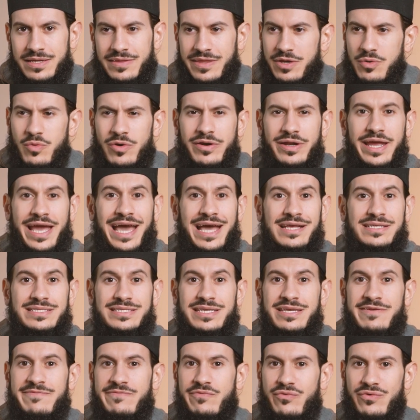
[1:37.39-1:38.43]
They weren't
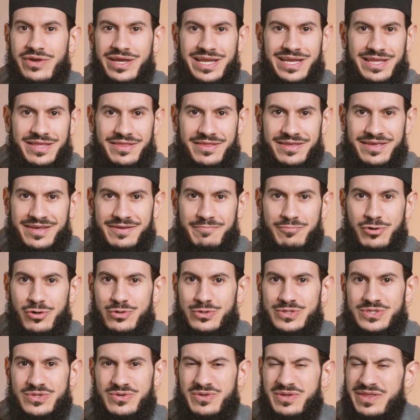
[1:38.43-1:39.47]
asking for anything
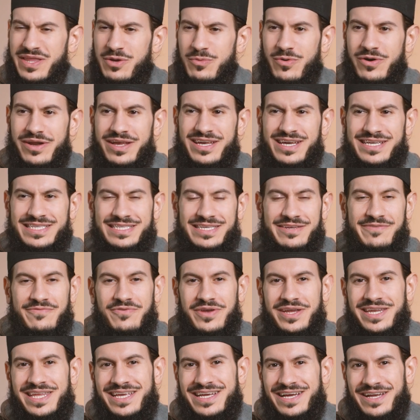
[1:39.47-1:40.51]
personal. They weren't asking
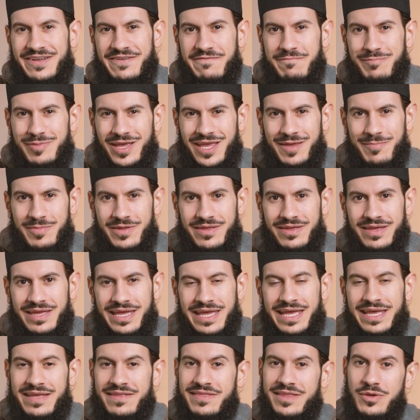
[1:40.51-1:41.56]
for any kind of
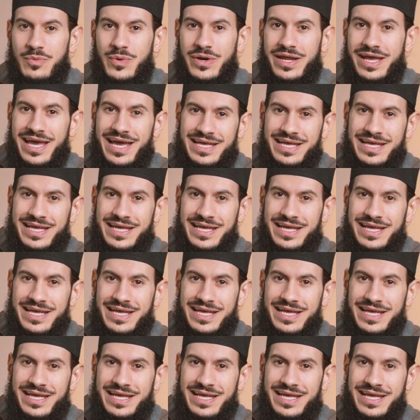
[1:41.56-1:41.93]
payment. They were